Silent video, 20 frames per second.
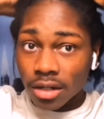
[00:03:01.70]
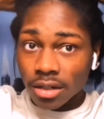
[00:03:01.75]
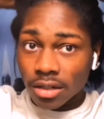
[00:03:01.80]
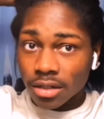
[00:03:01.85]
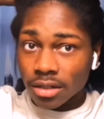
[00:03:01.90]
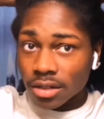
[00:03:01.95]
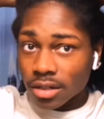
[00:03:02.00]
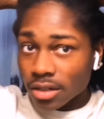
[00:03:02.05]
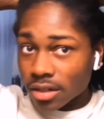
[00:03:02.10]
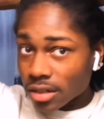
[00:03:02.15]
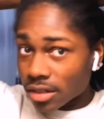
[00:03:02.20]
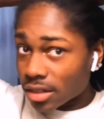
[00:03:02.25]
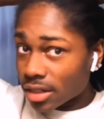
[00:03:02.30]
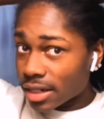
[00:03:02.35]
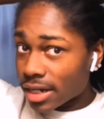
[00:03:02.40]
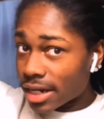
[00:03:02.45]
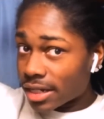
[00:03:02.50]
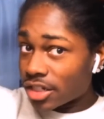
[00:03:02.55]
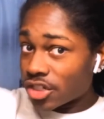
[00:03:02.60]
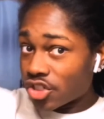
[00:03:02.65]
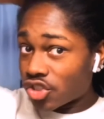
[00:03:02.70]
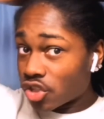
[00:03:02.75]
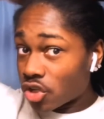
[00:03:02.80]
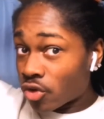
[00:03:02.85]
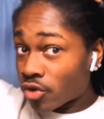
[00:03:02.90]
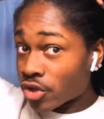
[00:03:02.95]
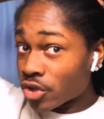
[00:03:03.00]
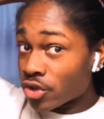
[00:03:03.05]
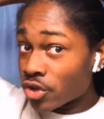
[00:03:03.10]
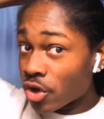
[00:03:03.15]
Cause they got the joint where you
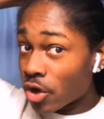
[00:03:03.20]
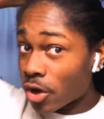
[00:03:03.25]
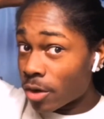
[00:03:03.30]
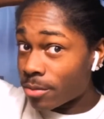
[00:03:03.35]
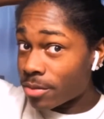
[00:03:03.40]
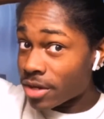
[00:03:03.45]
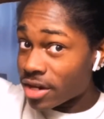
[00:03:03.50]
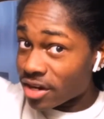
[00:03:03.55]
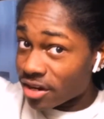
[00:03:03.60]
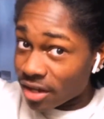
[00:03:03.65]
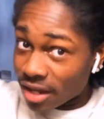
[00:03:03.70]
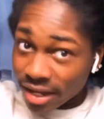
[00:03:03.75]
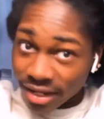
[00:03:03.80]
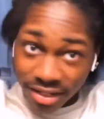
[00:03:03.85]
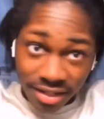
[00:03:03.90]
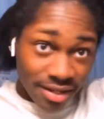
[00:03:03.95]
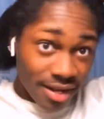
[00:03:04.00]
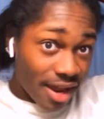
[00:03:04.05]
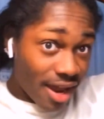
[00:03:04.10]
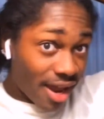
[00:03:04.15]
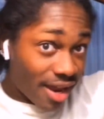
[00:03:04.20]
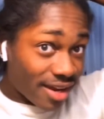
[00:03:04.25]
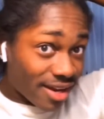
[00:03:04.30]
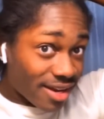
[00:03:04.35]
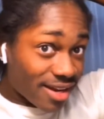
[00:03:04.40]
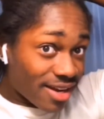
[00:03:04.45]
can go up here like that.